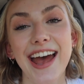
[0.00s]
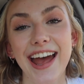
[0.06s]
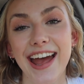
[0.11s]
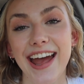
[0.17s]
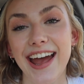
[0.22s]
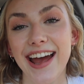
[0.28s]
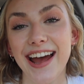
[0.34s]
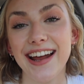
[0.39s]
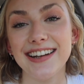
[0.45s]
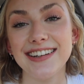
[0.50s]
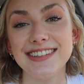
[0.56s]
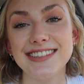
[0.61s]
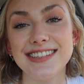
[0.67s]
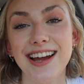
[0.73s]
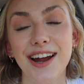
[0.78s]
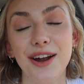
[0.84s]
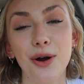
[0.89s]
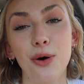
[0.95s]
and
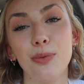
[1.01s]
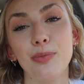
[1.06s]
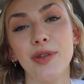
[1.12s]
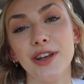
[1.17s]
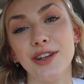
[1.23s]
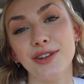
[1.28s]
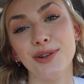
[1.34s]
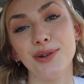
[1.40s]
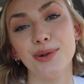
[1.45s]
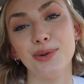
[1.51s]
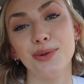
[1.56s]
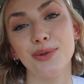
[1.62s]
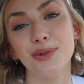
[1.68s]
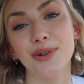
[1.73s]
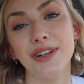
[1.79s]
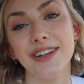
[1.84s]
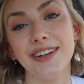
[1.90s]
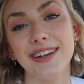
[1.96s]
I hope that
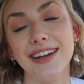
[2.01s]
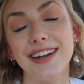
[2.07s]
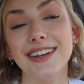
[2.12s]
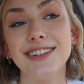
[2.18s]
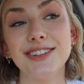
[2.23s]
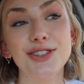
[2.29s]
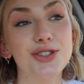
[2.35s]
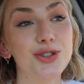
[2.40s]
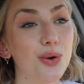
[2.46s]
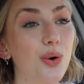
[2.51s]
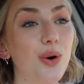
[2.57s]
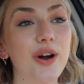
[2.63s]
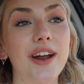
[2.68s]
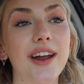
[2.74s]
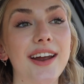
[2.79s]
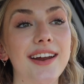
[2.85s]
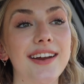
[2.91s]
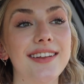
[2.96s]
you
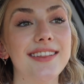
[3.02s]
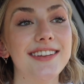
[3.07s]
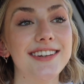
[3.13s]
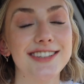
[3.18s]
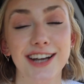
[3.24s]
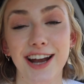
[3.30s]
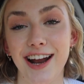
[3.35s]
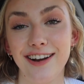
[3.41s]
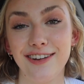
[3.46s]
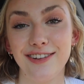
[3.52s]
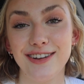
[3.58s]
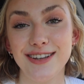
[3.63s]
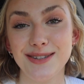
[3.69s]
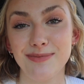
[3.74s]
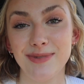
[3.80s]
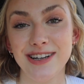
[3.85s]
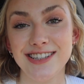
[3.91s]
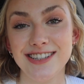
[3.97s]
enjoy the channel
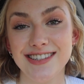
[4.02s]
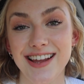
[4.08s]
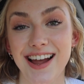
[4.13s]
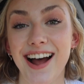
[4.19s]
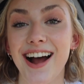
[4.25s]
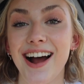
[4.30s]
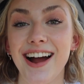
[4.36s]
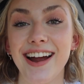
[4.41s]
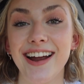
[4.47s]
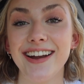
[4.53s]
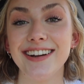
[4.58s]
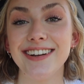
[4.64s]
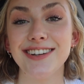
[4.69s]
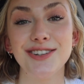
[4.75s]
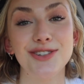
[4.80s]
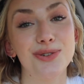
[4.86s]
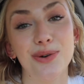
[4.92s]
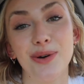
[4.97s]
as much as I
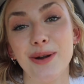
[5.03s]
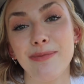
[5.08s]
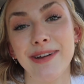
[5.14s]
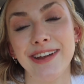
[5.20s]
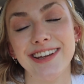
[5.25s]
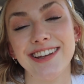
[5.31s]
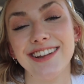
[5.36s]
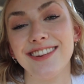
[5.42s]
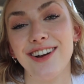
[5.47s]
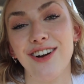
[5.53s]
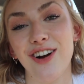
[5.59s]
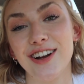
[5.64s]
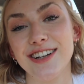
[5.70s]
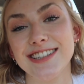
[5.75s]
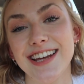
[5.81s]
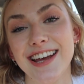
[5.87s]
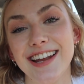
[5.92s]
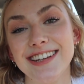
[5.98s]
enjoy making the
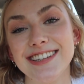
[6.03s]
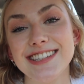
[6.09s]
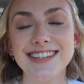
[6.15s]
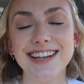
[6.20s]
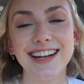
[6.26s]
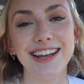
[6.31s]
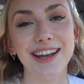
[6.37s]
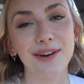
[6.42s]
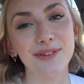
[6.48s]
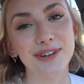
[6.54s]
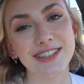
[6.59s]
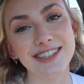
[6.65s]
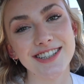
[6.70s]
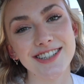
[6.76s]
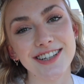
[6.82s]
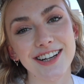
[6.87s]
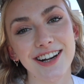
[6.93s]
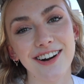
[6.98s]
content. I can't wait to
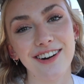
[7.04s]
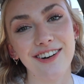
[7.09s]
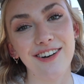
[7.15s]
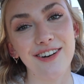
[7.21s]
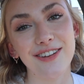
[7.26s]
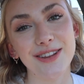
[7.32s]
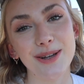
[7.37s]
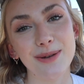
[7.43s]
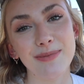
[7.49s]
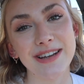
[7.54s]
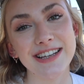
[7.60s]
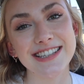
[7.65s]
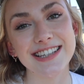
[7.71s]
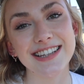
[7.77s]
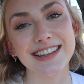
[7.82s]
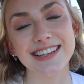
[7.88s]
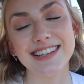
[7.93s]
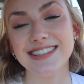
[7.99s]
share all the
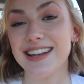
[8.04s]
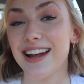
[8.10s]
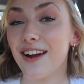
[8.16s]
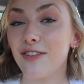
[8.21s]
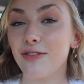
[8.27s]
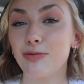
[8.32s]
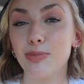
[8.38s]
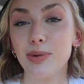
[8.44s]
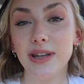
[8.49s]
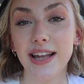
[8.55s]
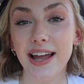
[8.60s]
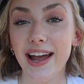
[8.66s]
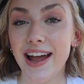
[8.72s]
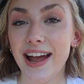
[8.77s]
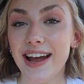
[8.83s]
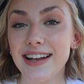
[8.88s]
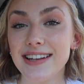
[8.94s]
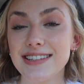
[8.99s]
amazing things I have
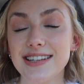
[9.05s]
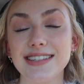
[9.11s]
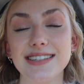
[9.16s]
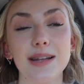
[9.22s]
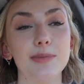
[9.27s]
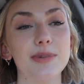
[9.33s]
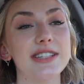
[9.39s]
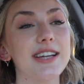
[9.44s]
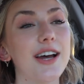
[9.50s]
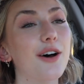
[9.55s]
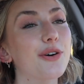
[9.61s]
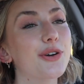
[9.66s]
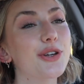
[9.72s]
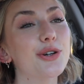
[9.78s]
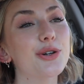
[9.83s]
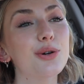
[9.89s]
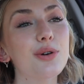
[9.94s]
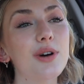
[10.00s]
planned, because let me tell
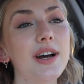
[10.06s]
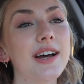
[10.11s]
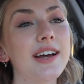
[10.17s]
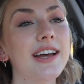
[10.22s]
you,